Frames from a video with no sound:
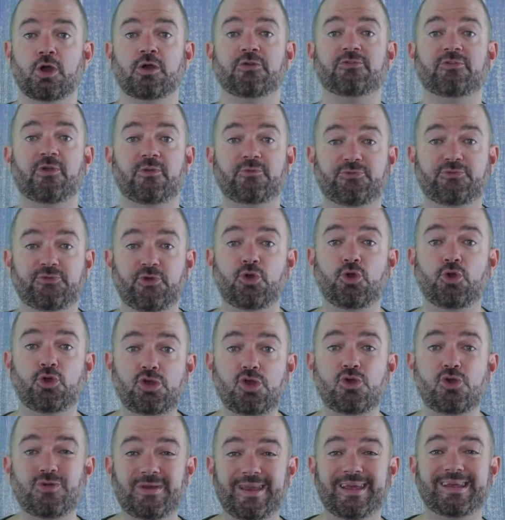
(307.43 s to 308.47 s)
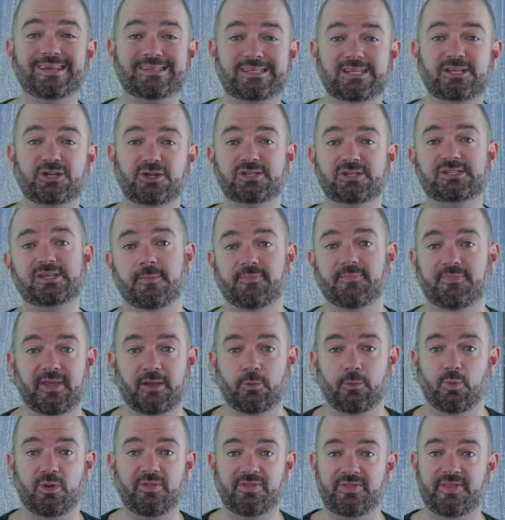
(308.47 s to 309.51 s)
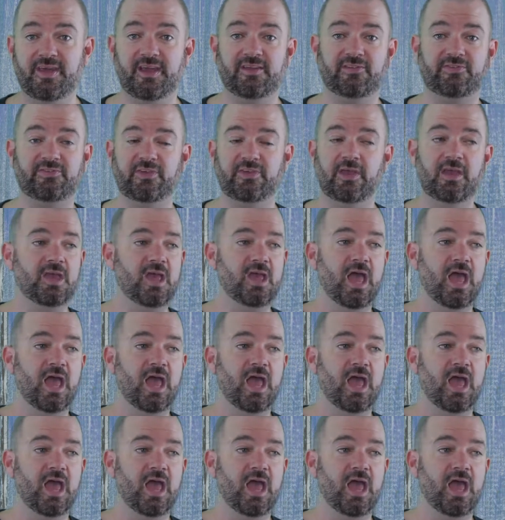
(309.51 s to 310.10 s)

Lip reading: So do you need to do something with this